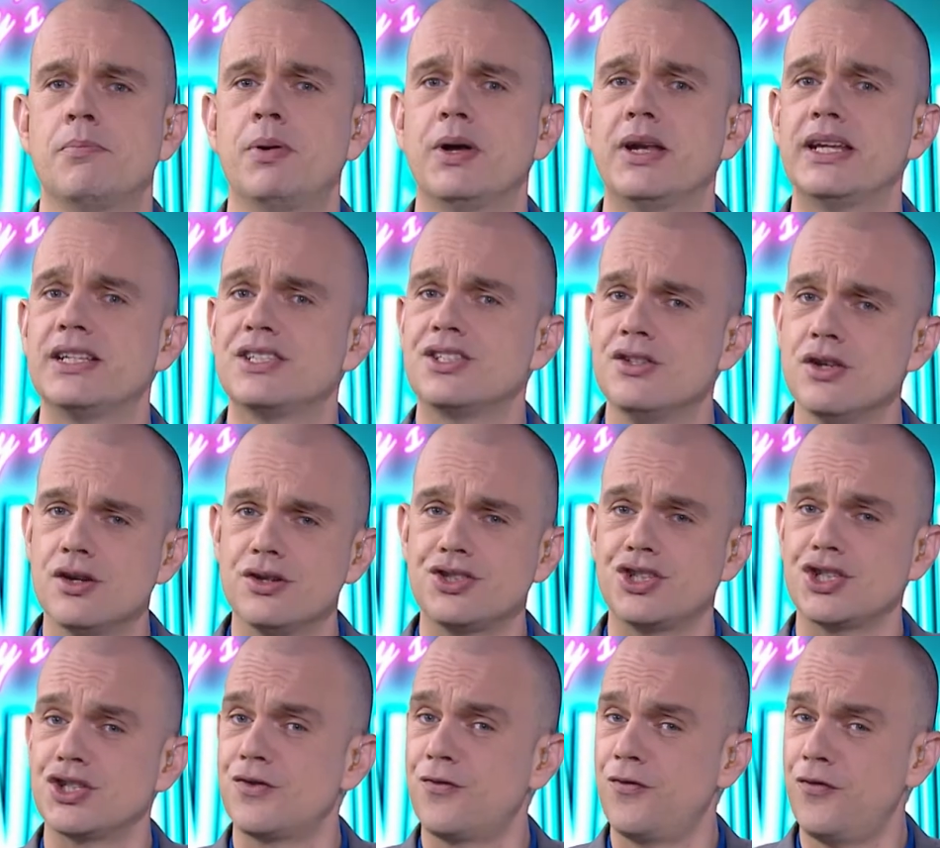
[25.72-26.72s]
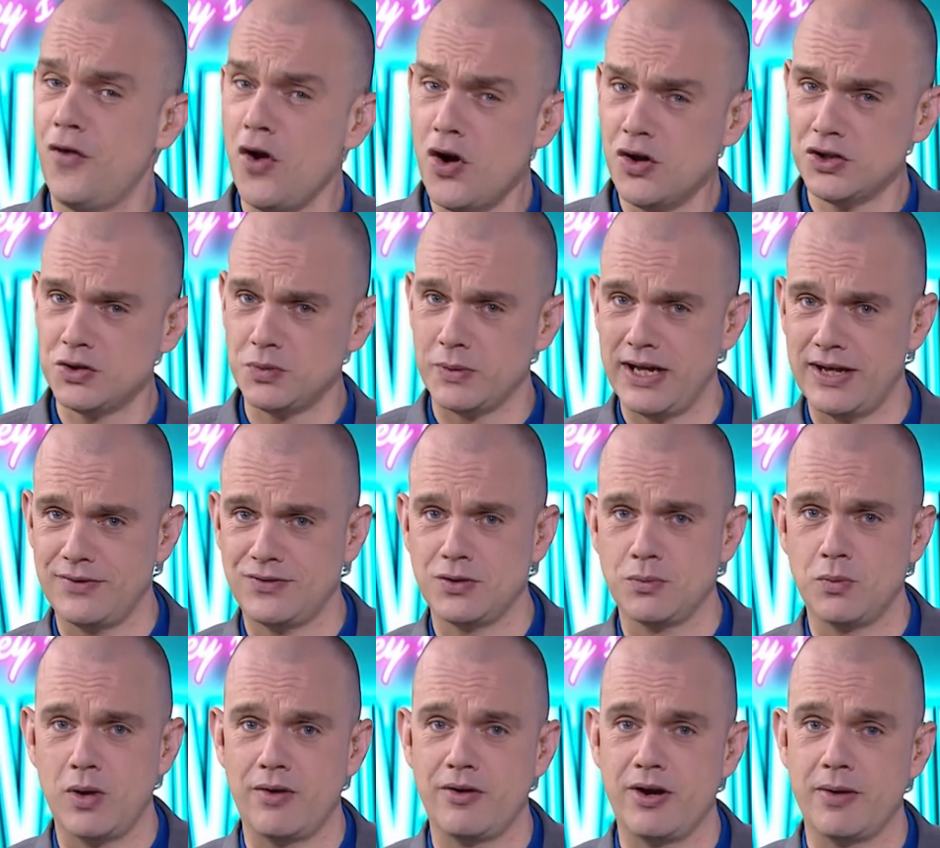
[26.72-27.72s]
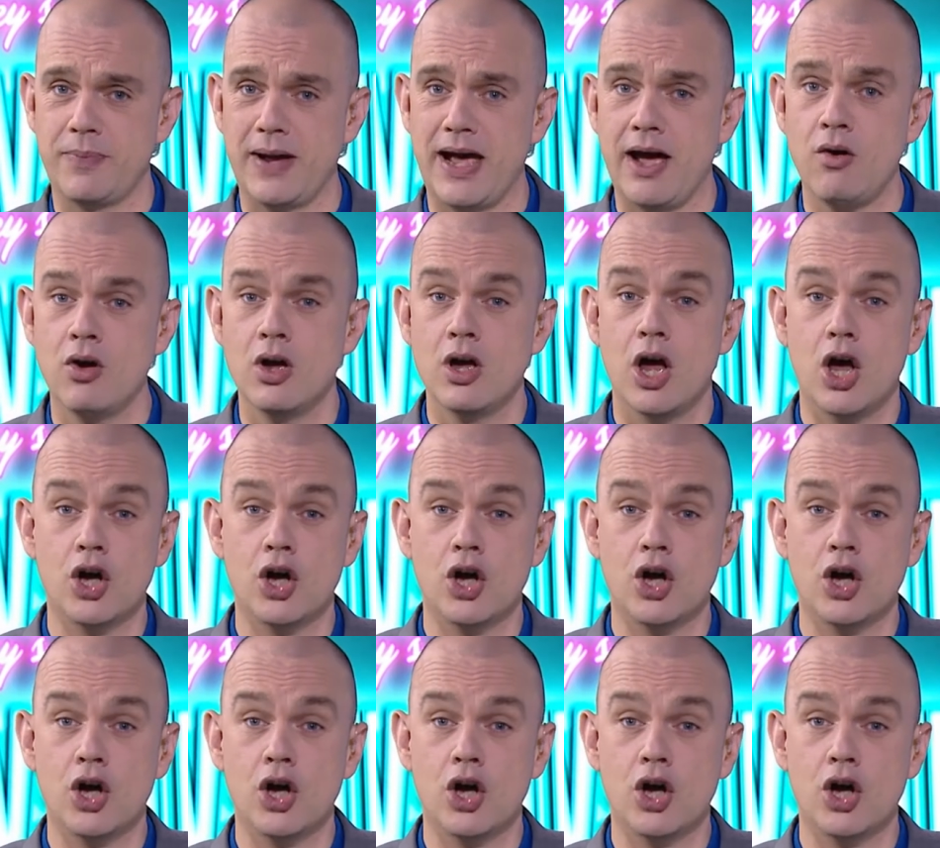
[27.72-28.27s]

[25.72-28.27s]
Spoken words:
But it's not just frogs we have to worry about,